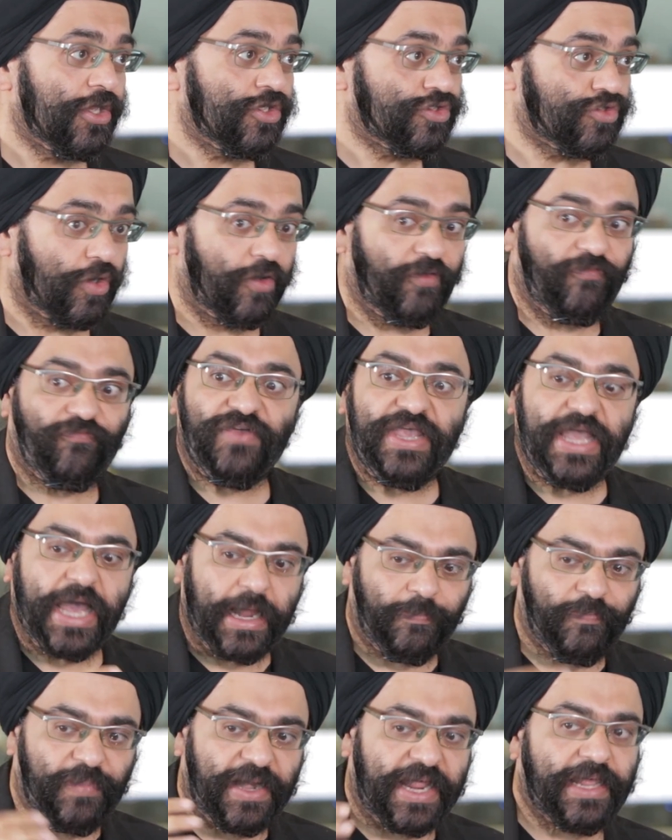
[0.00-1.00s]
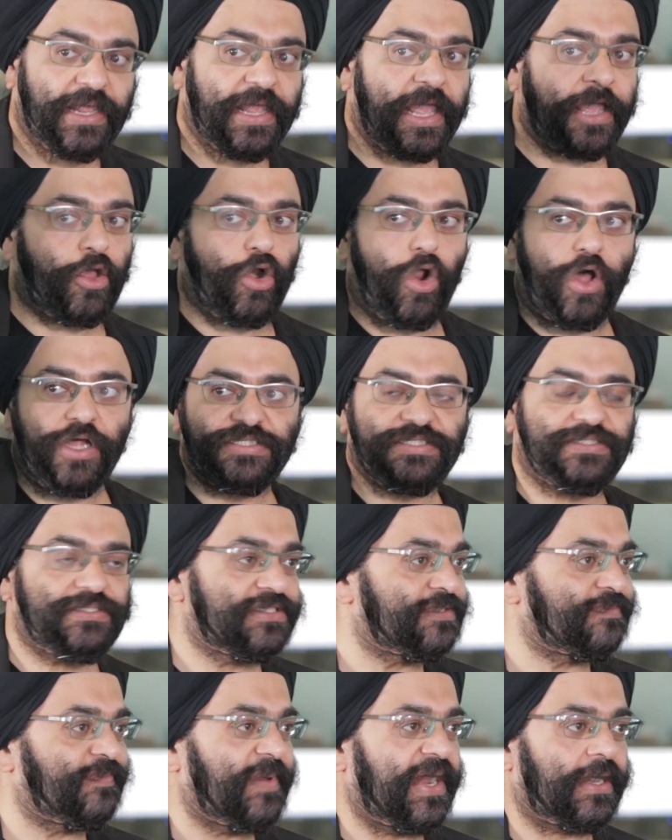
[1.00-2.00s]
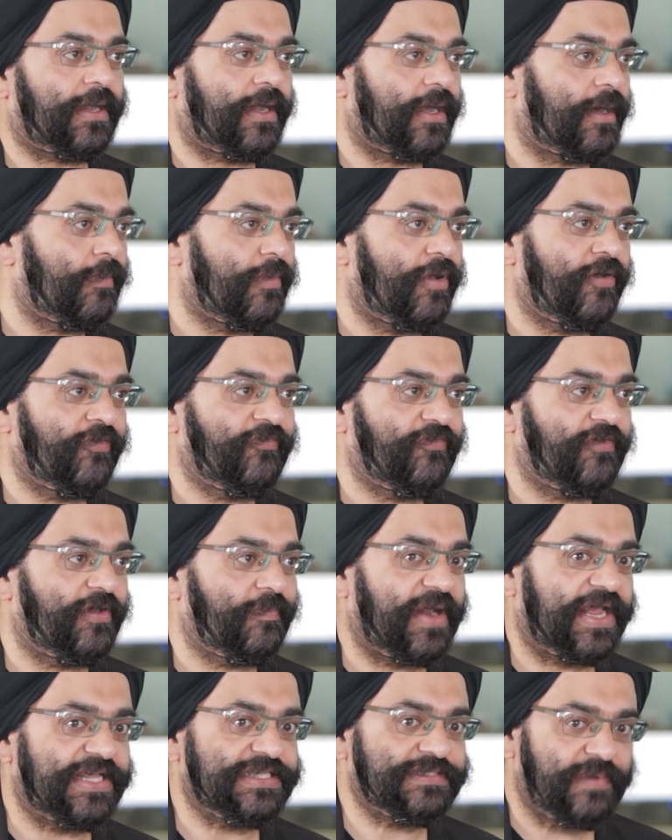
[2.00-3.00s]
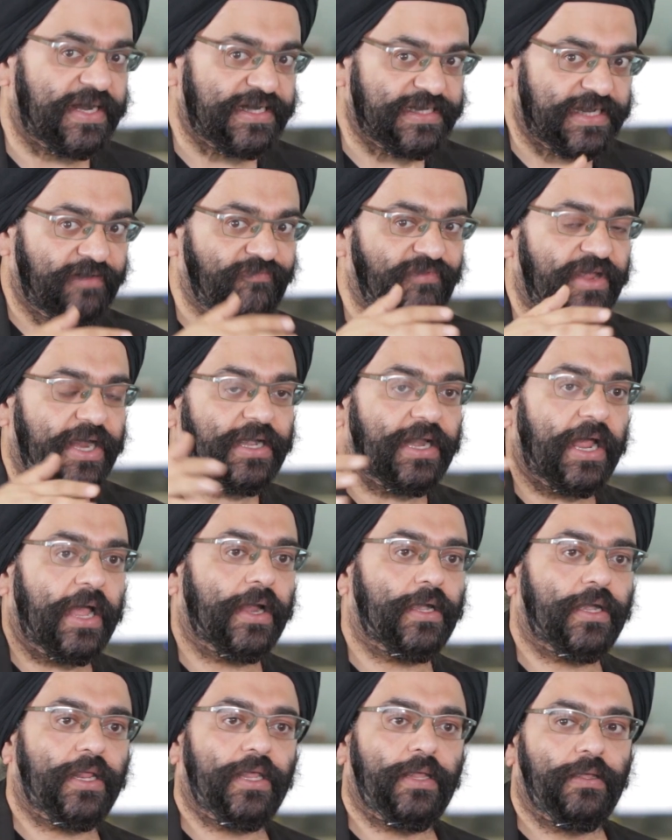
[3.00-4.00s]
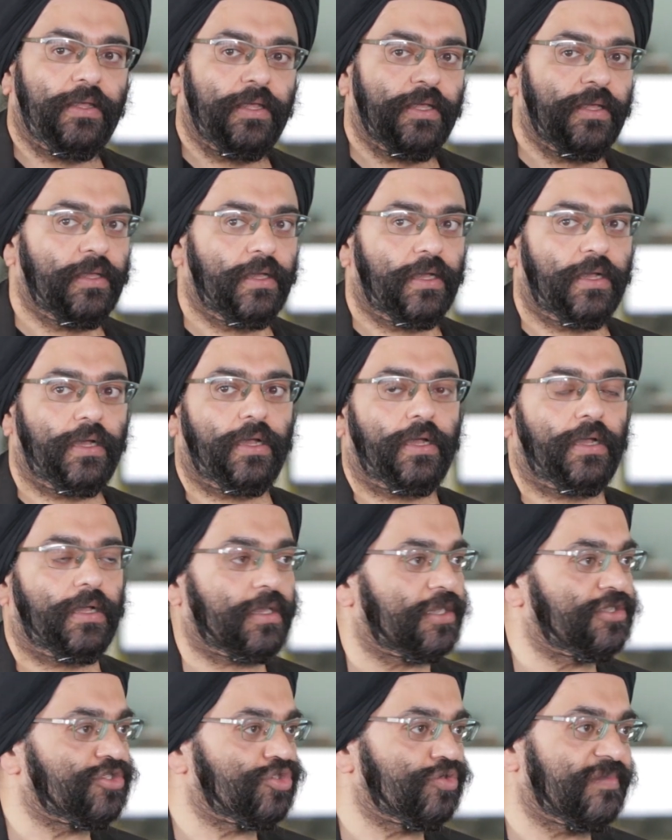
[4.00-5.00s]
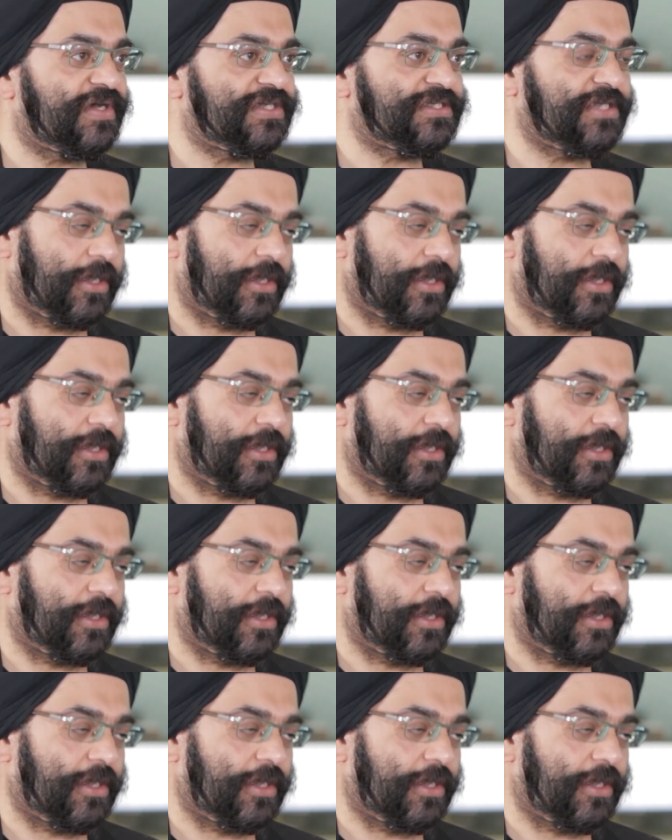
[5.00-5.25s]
So we are playing across the spectrum of price band, and we are targeting consumers